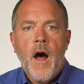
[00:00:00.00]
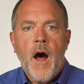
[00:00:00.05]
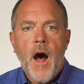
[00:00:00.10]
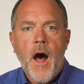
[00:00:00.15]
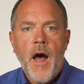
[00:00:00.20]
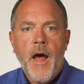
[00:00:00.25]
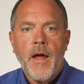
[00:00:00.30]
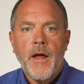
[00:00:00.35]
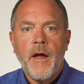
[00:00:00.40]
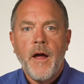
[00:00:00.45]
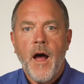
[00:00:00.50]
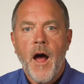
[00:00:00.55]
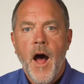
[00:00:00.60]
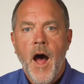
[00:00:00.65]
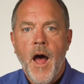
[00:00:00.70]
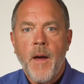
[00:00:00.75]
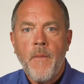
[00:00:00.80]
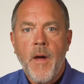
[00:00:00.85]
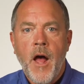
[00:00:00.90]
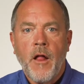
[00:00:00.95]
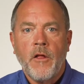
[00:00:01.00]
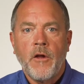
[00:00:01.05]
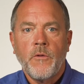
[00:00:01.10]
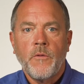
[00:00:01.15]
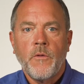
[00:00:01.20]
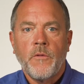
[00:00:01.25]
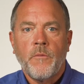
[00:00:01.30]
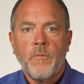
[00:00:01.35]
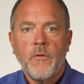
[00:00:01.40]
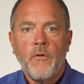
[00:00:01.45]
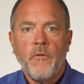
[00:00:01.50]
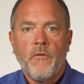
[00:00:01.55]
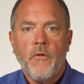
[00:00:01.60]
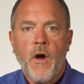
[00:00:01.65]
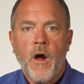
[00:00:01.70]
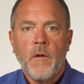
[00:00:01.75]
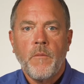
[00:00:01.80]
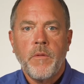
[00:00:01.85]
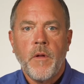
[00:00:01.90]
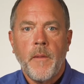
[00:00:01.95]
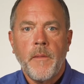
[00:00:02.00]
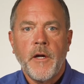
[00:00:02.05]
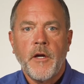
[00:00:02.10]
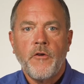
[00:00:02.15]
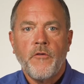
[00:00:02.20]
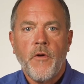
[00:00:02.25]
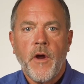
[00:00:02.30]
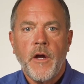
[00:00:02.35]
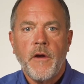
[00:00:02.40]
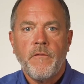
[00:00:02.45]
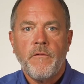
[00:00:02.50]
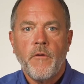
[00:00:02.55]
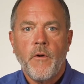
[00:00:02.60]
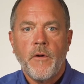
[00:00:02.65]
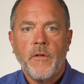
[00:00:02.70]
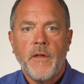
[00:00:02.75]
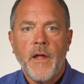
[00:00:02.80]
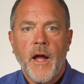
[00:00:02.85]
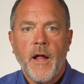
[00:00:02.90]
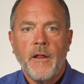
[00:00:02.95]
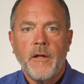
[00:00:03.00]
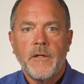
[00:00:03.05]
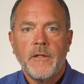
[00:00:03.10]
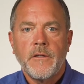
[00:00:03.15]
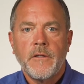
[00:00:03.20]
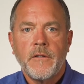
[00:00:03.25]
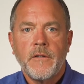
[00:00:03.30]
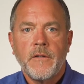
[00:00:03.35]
Hi, I'm Alan with Blue Frog Plumbing and Drain of North Dallas.